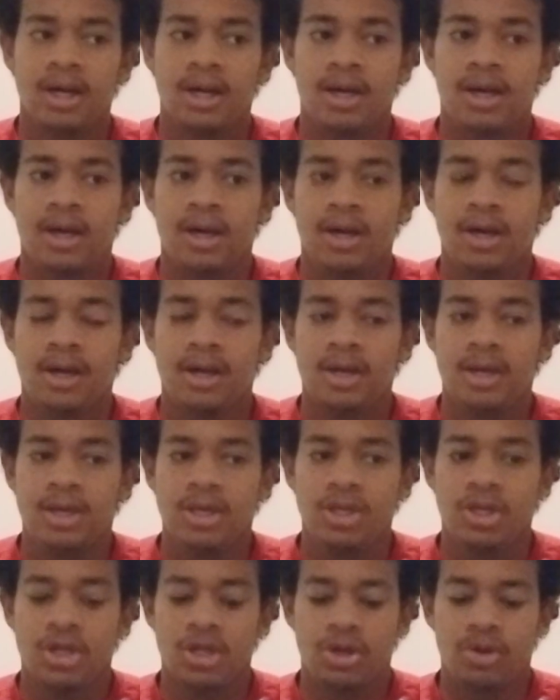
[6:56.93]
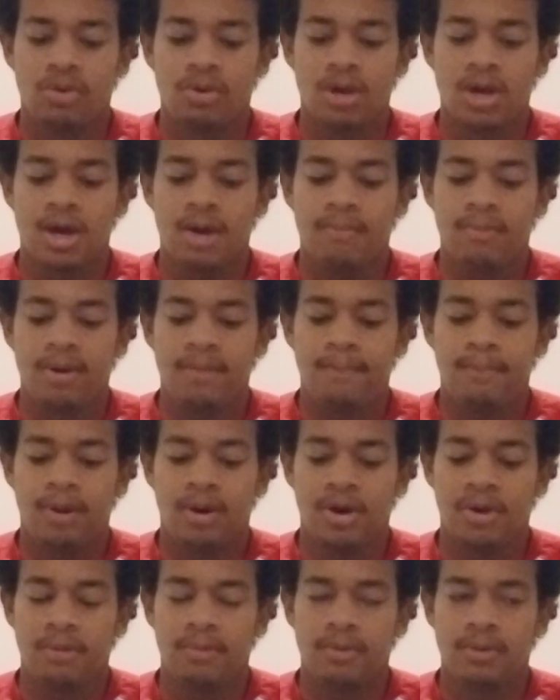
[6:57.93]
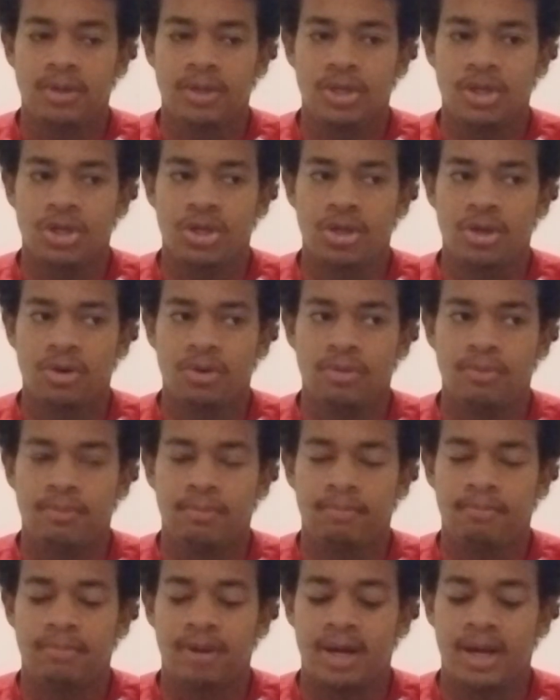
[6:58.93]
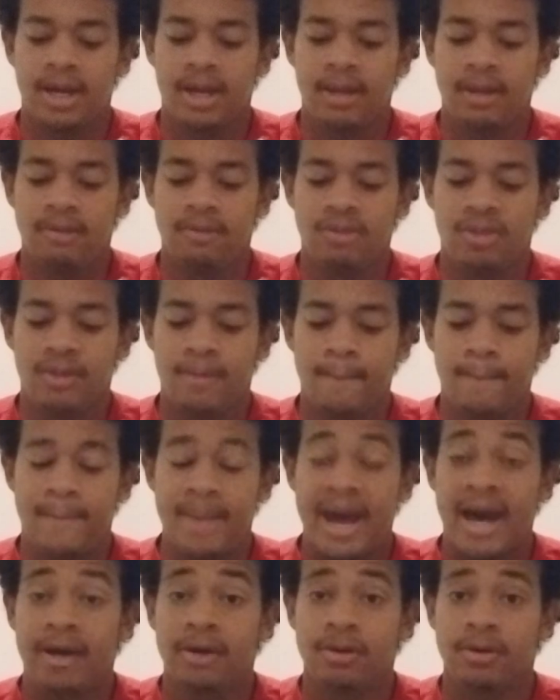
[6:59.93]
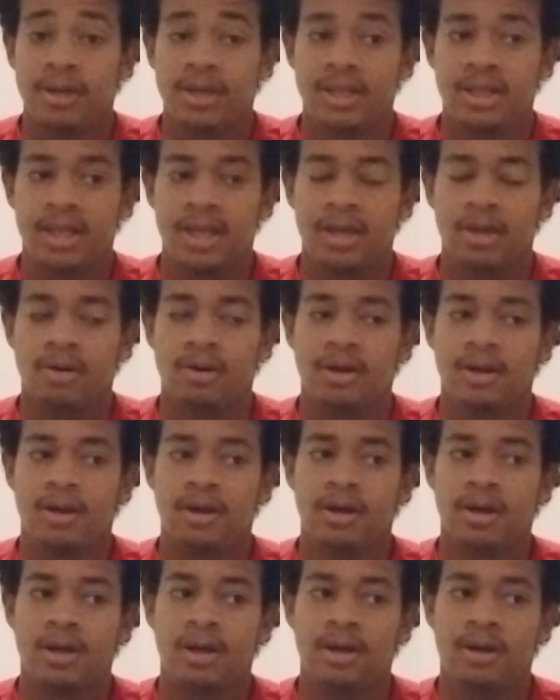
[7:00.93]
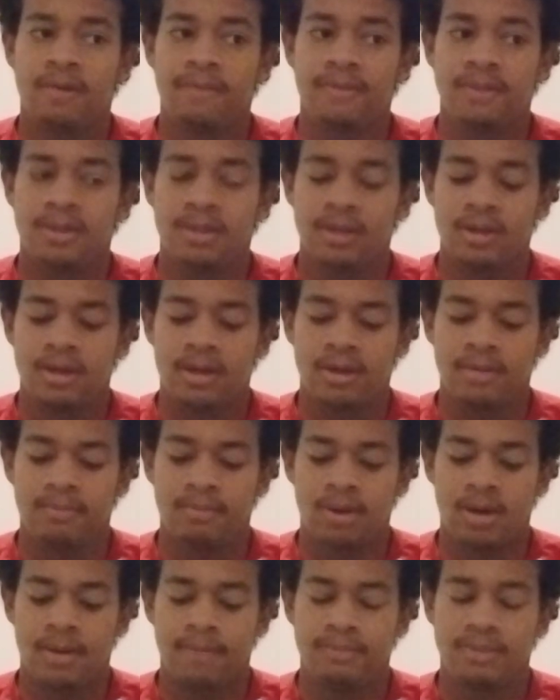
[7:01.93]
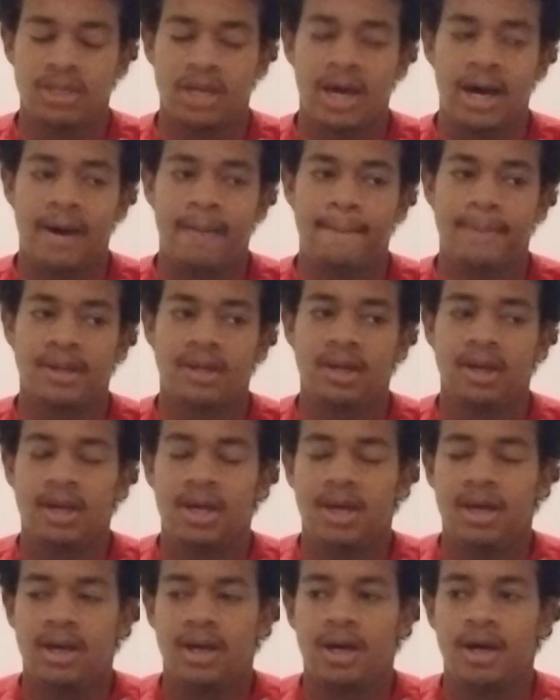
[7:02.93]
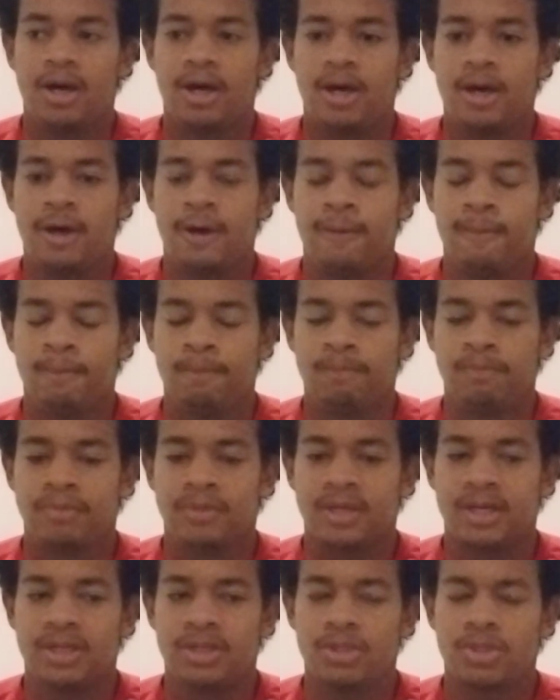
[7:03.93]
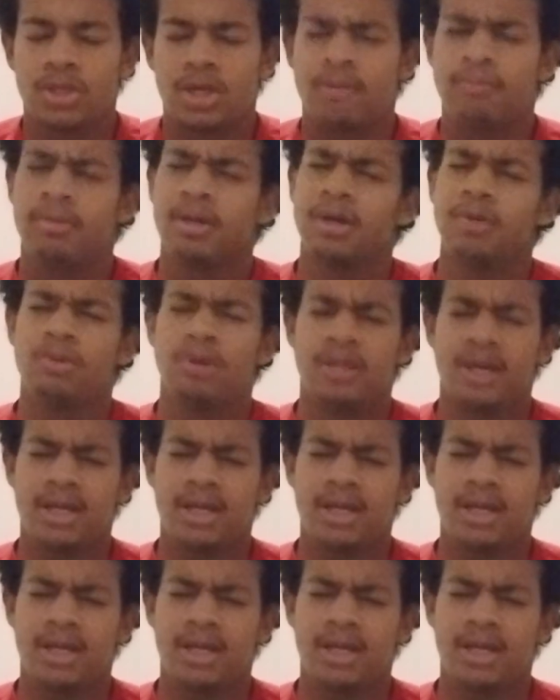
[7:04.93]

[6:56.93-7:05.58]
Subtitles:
come up on, the battery thing on up top. And so I'm like, well,